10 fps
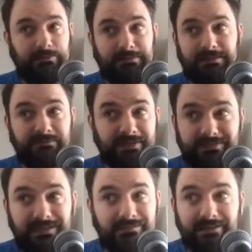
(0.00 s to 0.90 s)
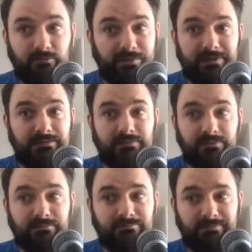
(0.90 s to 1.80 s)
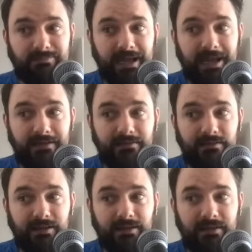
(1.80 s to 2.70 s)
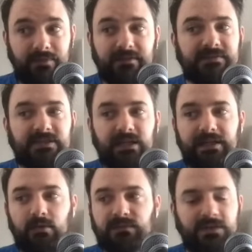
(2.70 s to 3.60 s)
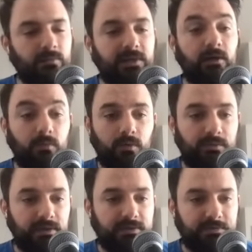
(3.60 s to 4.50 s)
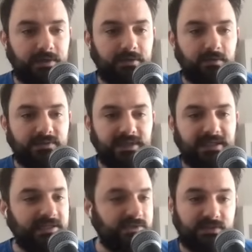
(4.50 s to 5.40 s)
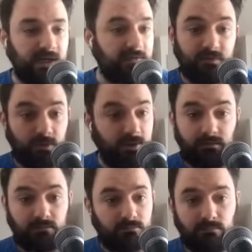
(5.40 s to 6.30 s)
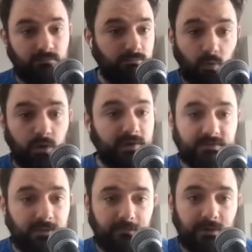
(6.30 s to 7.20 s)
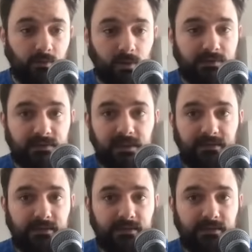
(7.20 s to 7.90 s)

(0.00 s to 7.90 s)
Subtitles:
if he's not like really that like if it's not like almost like with Kellen Moore with us, right? Where it's like he's just kind of doing more or less whatever he wants. Like